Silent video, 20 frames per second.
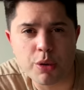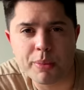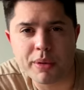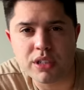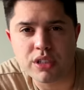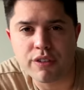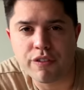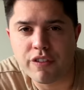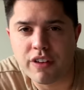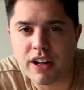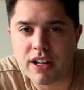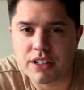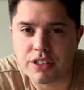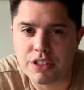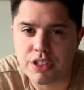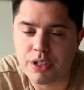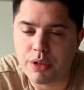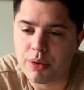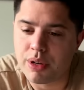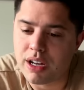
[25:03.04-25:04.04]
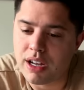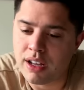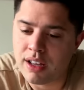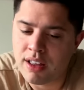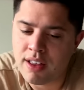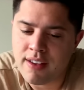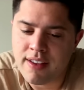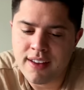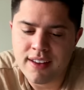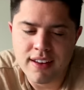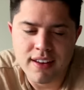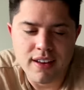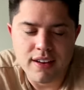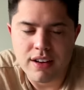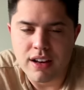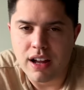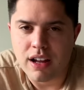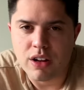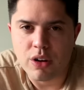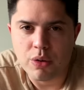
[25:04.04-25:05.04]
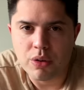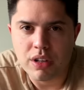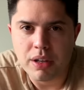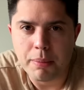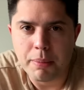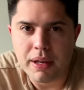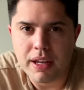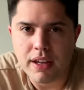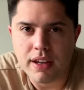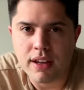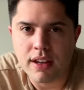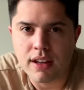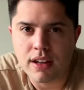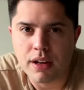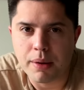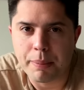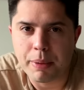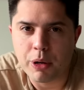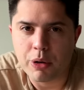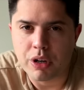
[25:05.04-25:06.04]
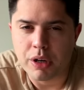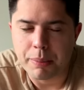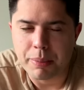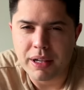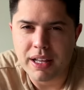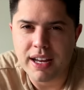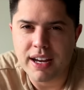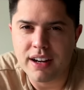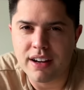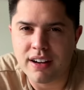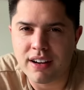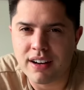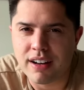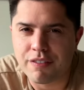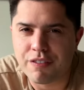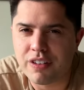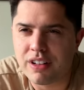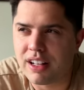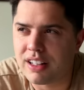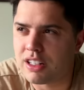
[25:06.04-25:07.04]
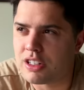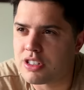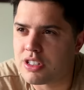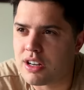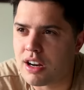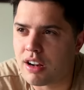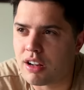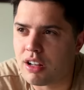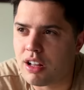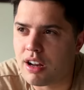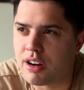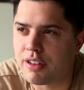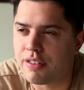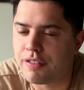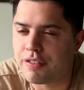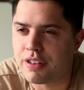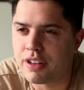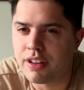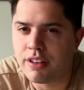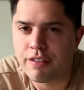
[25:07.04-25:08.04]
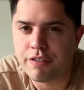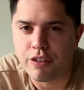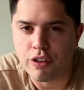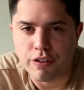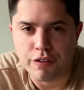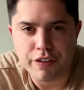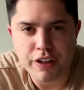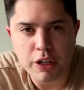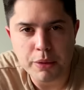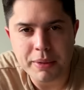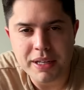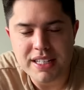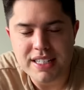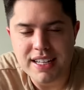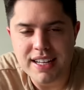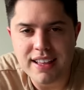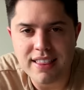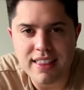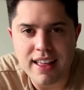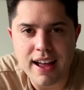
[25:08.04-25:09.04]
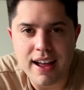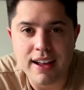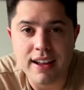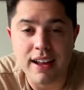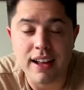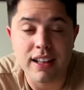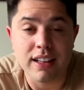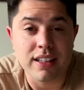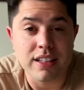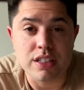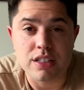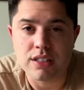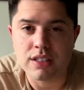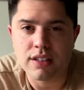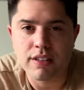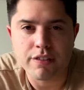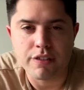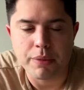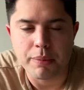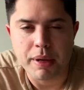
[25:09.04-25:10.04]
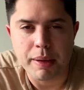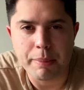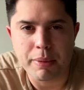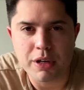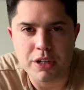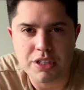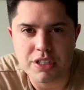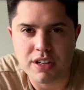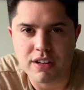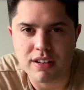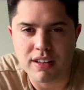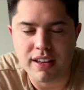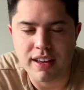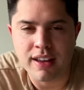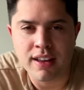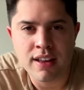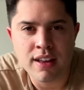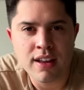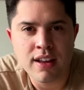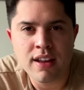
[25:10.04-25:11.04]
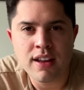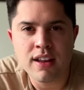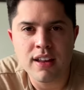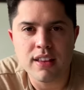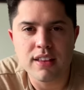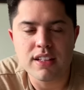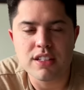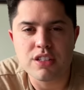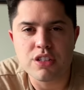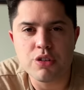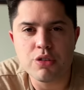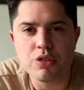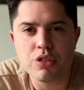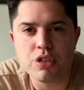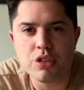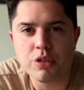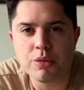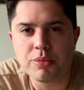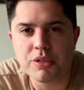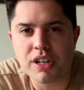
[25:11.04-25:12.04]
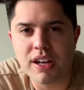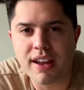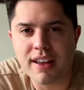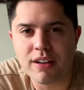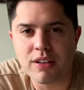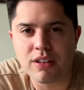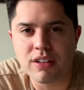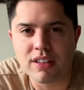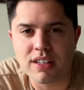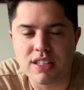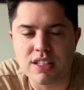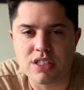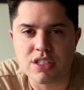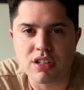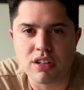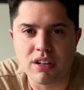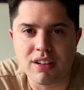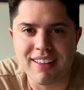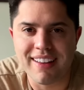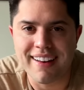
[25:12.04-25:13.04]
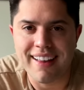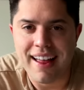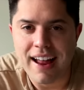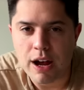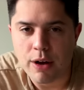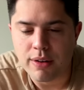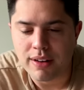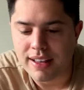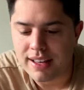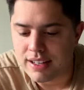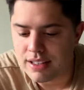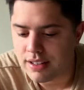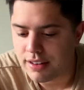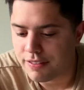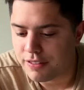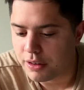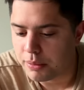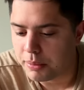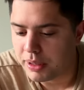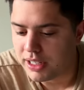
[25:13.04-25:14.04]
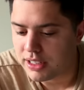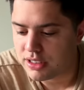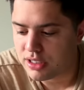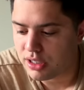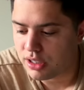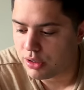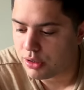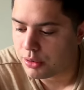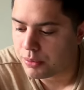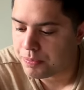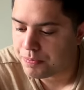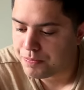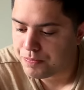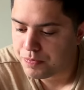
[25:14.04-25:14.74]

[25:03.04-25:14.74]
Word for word: much fun to uh, not only be a poker player, I feel like there's not a lot of fulfillment in that, at least for me personally. This YouTube channel is certainly an outlet for me to